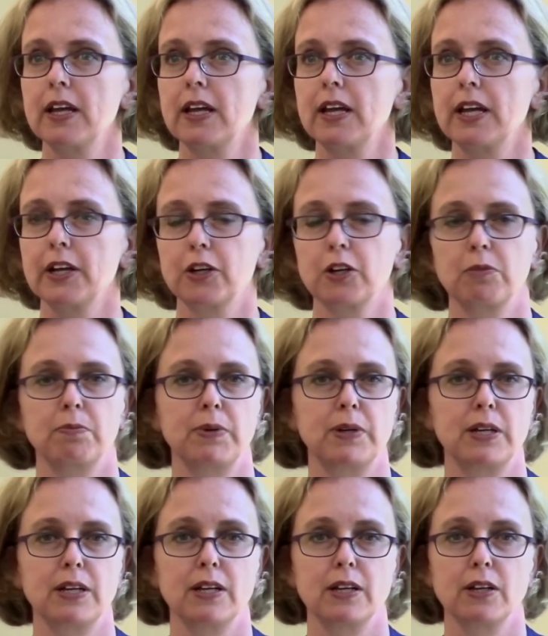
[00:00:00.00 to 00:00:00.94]
It could
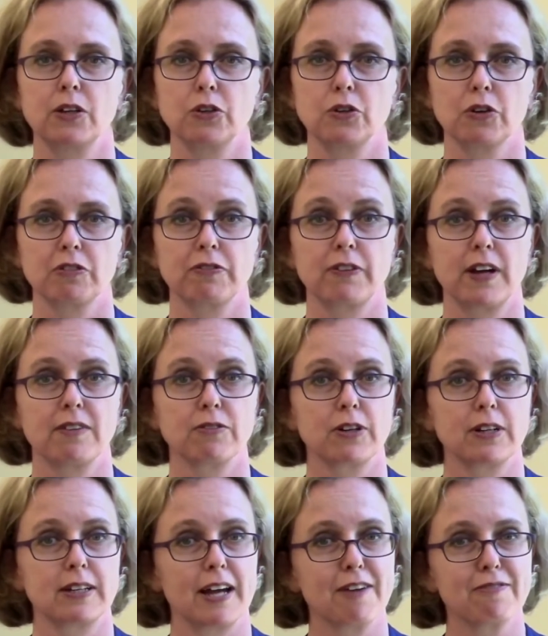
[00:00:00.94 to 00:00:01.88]
be your
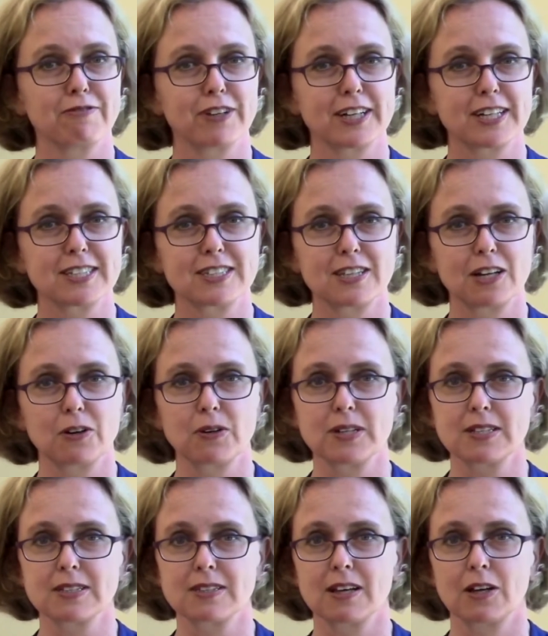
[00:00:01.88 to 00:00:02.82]
favorite Netflix
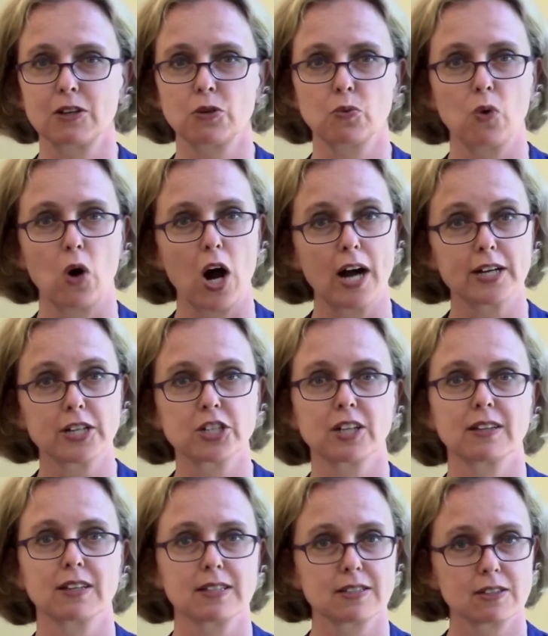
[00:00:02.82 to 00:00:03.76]
series that you watch
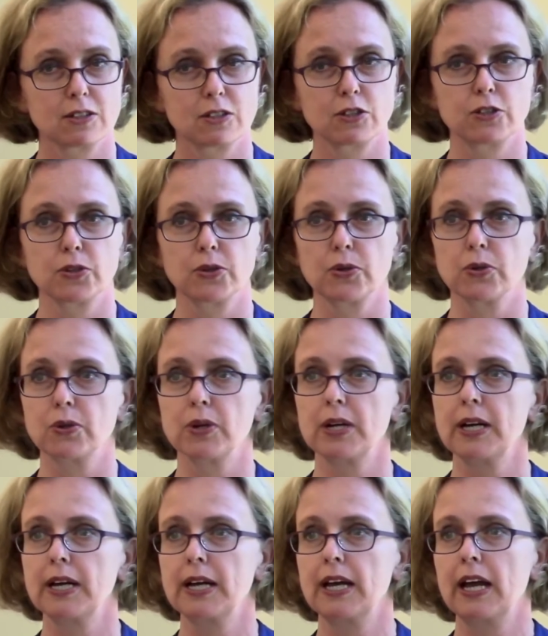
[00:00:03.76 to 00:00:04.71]
and listen to.
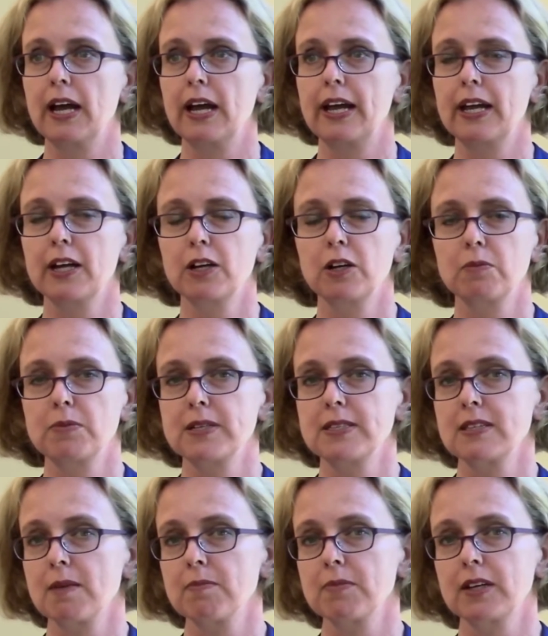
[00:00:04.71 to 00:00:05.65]
It could be
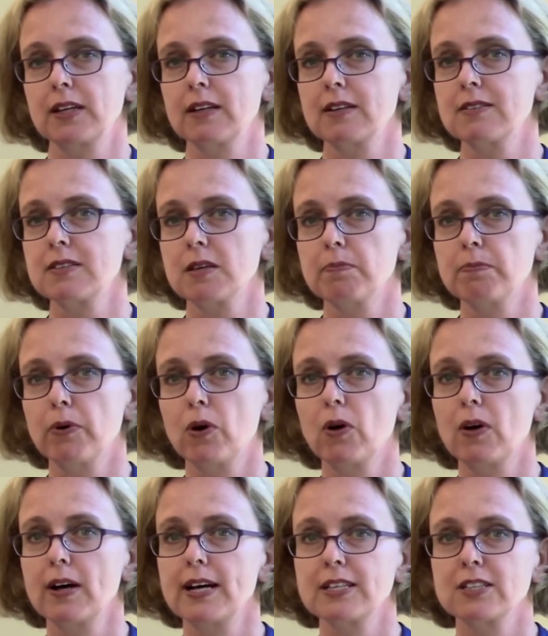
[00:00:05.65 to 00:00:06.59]
something as
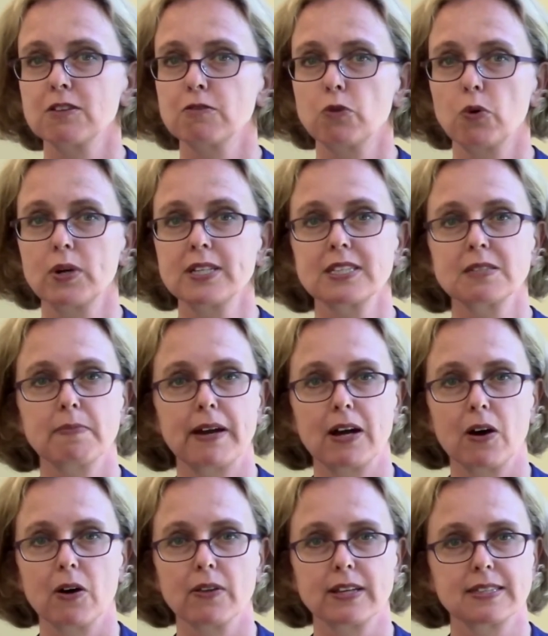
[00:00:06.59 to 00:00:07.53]
simple as a
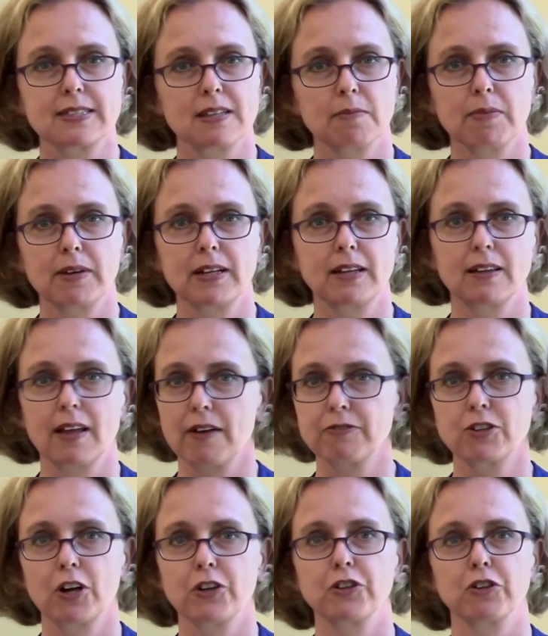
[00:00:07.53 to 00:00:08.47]
voicemail that somebody
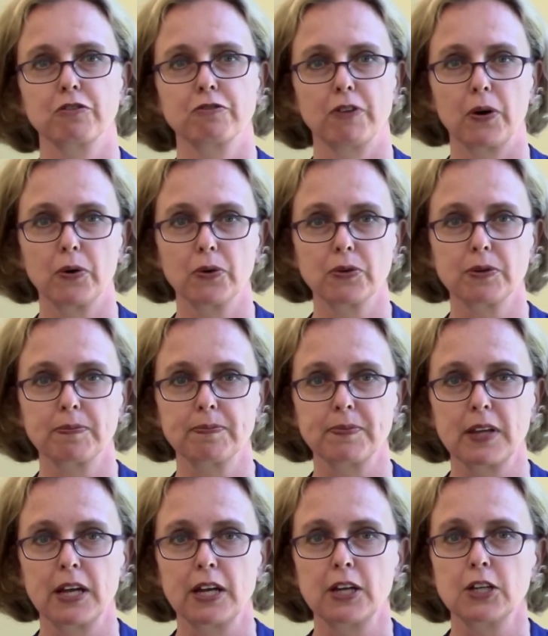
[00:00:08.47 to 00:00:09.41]
left on your phone.
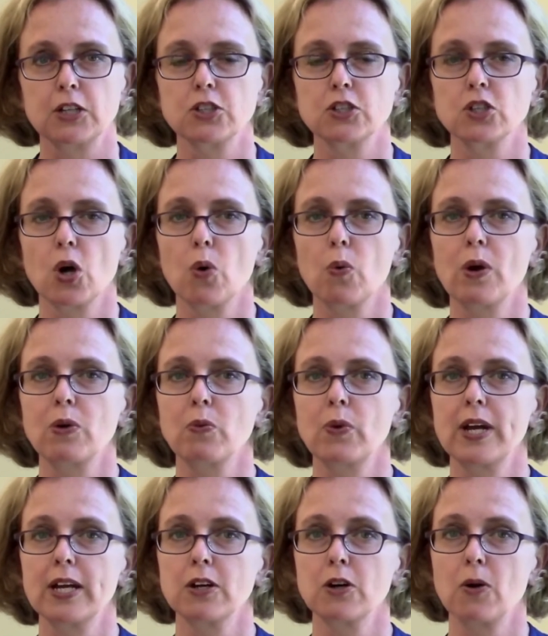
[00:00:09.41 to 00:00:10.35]
So when
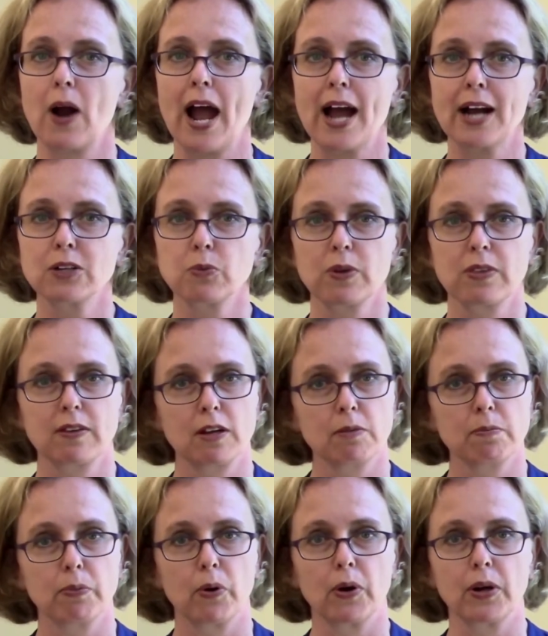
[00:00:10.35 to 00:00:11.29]
we interact with
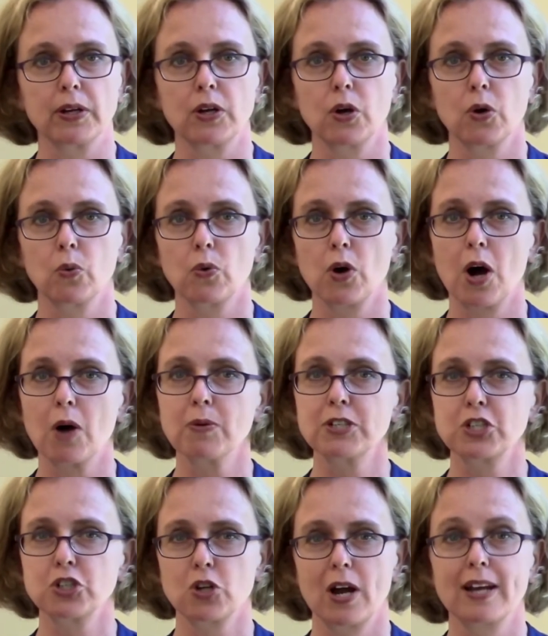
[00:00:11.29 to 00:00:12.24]
input, we're
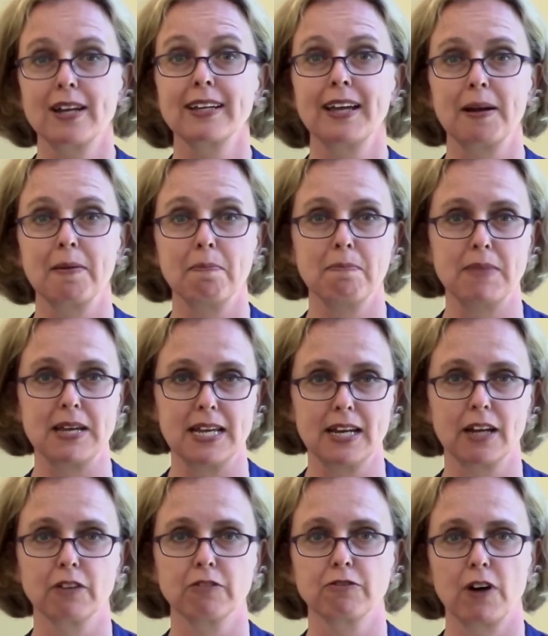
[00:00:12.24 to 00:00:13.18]
always trying to get
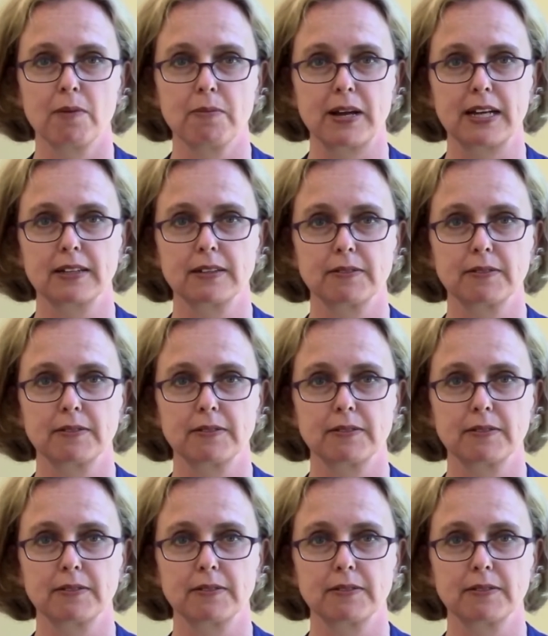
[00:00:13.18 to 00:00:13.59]
meaning from it.